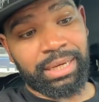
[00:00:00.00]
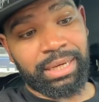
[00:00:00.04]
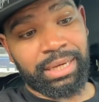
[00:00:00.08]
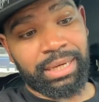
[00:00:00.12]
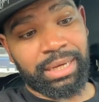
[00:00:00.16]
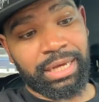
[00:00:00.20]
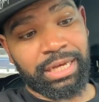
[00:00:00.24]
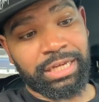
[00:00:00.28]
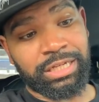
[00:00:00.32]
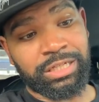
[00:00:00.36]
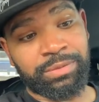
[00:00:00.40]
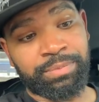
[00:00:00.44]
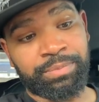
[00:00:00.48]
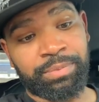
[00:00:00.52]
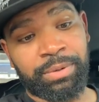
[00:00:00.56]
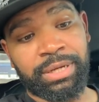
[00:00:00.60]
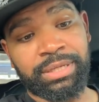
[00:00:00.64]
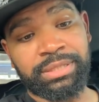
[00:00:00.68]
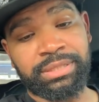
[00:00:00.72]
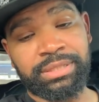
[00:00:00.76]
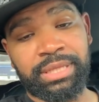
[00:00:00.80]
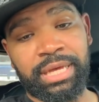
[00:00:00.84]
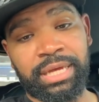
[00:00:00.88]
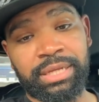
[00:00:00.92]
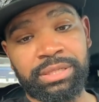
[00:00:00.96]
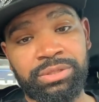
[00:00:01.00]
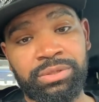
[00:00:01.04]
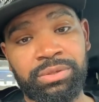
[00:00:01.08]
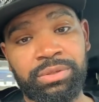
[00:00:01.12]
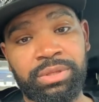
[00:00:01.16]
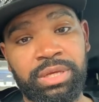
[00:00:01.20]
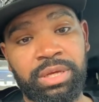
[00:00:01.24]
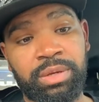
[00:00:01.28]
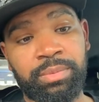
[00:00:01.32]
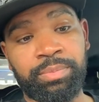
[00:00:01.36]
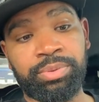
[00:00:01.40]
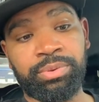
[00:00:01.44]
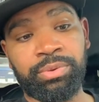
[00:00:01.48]
express that to
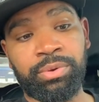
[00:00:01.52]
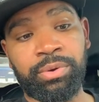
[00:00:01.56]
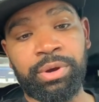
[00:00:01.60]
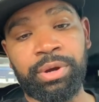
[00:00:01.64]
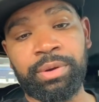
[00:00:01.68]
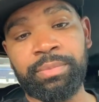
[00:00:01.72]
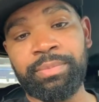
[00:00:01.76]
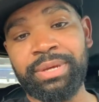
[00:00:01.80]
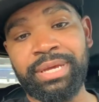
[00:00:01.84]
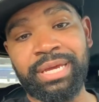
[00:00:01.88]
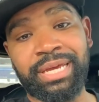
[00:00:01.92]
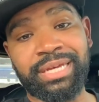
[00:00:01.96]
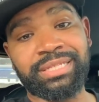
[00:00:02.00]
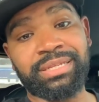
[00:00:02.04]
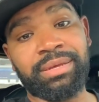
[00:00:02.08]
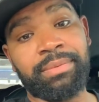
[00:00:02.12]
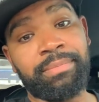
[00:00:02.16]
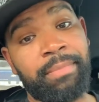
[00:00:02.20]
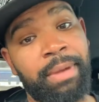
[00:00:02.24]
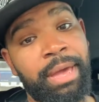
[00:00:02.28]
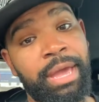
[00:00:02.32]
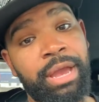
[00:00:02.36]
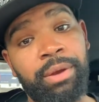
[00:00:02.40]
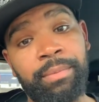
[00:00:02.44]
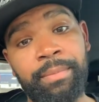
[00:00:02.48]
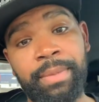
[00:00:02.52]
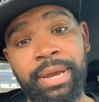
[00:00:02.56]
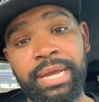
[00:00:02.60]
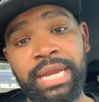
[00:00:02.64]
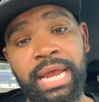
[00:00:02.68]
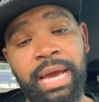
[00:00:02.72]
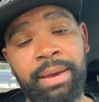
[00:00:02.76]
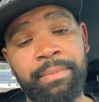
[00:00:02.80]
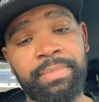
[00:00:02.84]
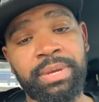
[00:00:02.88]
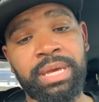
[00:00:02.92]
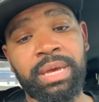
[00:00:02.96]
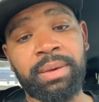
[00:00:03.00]
the employer, because it may or may
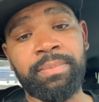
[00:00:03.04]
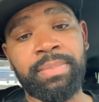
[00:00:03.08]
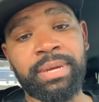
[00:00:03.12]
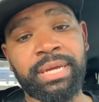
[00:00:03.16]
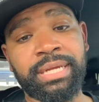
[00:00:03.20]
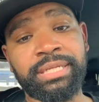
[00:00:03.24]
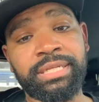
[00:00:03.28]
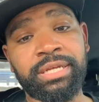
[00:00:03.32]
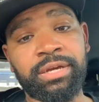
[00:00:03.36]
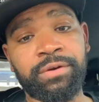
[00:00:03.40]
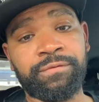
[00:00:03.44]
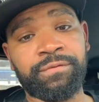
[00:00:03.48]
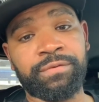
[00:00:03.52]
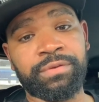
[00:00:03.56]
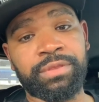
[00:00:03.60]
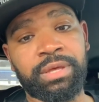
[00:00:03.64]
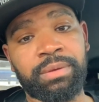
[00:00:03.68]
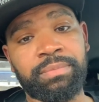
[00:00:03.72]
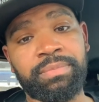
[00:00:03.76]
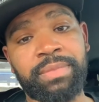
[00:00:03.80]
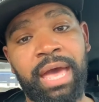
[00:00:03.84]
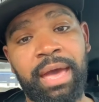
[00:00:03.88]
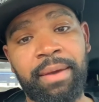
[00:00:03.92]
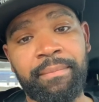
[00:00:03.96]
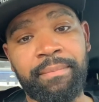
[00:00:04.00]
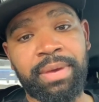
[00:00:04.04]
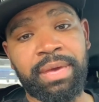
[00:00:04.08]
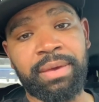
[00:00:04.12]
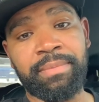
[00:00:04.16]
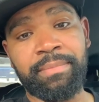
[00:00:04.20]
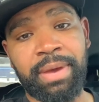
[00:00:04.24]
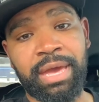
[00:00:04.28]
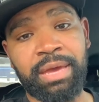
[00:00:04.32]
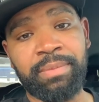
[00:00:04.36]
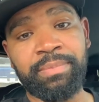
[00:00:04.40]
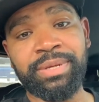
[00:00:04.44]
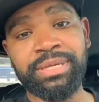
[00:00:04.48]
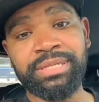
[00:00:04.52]
not be a big deal for them. That it
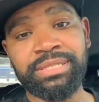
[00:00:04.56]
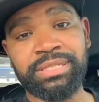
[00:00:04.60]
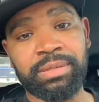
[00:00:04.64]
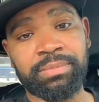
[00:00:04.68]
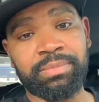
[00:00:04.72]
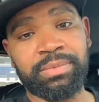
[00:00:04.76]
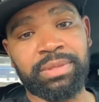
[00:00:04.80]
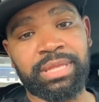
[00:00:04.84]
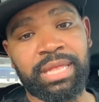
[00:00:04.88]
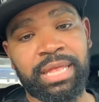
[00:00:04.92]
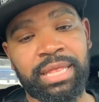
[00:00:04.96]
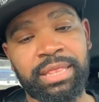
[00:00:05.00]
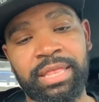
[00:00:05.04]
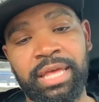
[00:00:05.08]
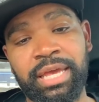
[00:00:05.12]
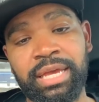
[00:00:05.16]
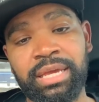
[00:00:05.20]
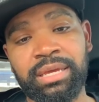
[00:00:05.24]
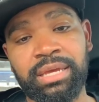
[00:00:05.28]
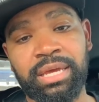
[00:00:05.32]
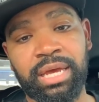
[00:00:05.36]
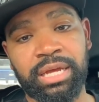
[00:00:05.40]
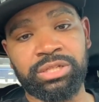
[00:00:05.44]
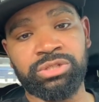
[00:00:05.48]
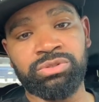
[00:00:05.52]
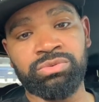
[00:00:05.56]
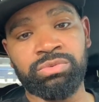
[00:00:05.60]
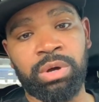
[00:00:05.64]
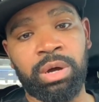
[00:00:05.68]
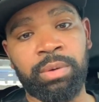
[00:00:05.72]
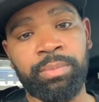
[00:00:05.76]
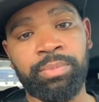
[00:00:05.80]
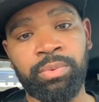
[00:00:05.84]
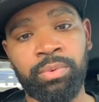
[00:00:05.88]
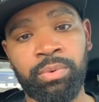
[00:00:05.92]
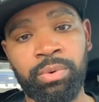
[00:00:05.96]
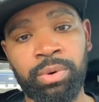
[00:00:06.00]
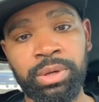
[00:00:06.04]
may be something that they can catch you
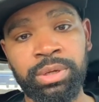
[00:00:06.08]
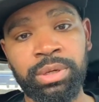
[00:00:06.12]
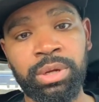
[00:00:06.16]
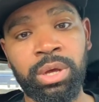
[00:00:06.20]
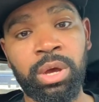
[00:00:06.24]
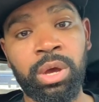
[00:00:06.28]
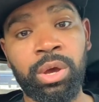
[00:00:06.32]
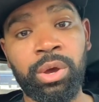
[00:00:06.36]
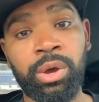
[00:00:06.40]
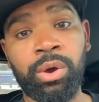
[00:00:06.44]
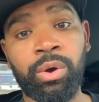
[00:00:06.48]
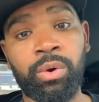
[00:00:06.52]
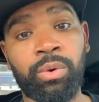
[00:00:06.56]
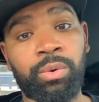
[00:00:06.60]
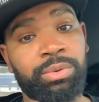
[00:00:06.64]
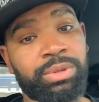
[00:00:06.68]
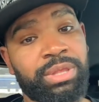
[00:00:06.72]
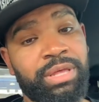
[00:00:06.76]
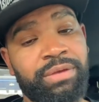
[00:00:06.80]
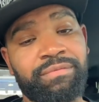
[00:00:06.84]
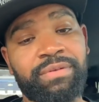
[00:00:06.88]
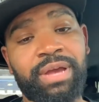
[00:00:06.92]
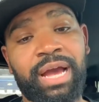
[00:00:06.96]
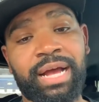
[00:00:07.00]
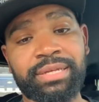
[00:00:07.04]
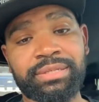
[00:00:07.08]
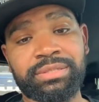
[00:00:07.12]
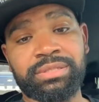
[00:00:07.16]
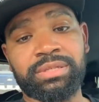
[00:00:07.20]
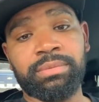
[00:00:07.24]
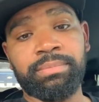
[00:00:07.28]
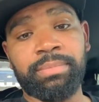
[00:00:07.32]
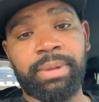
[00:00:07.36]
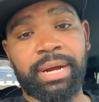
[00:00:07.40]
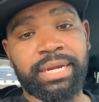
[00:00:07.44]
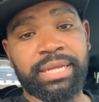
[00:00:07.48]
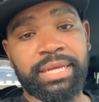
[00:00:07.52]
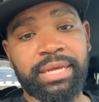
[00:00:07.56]
up on, or they've got
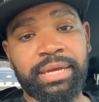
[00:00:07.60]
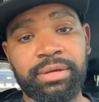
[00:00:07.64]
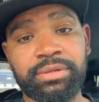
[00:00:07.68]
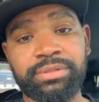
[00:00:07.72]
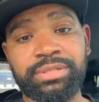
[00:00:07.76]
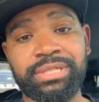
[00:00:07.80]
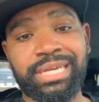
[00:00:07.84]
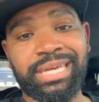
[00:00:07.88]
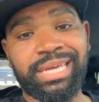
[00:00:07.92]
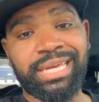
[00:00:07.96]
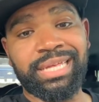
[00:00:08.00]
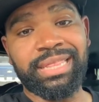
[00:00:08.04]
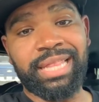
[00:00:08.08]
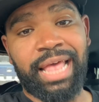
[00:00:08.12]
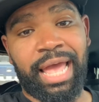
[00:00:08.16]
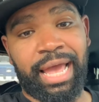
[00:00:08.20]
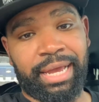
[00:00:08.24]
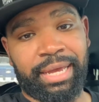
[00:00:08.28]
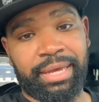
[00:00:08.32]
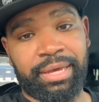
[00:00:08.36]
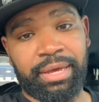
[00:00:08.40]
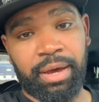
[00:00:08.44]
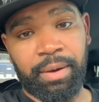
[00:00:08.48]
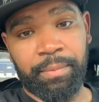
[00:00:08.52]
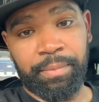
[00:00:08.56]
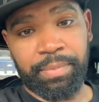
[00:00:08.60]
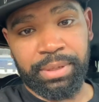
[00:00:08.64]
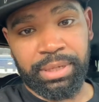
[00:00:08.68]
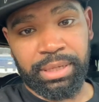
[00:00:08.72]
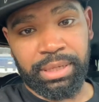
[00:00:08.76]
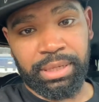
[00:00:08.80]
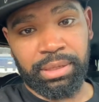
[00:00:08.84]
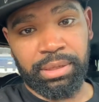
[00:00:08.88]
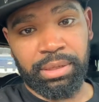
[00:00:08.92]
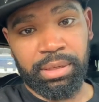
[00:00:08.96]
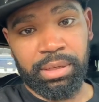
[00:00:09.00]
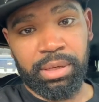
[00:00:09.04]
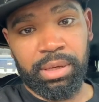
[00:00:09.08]
somebody else in that
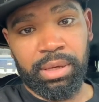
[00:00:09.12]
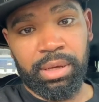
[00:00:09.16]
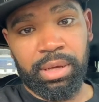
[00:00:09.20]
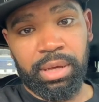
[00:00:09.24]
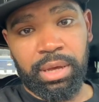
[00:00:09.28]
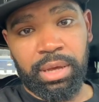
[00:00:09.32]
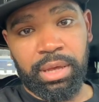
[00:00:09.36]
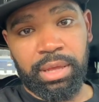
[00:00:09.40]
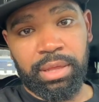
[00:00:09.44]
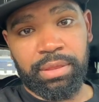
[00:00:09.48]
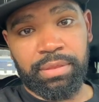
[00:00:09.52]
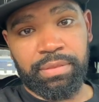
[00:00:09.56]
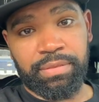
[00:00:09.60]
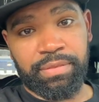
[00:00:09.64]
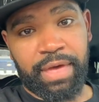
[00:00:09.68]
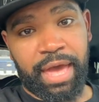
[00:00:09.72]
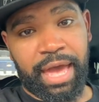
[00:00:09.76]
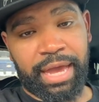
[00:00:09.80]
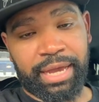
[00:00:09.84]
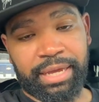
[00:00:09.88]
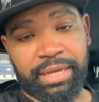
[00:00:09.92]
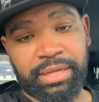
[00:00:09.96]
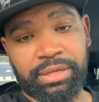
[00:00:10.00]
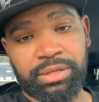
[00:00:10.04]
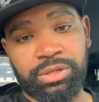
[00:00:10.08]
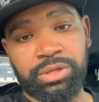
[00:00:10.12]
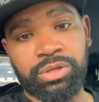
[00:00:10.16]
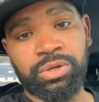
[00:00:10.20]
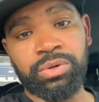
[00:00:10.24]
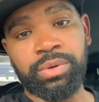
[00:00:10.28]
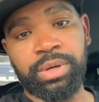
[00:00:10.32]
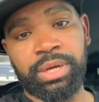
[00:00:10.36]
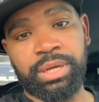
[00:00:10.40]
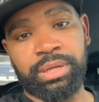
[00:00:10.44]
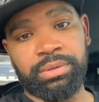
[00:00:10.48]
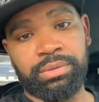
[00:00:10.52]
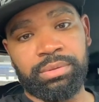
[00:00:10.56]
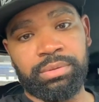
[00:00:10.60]
company that can do it.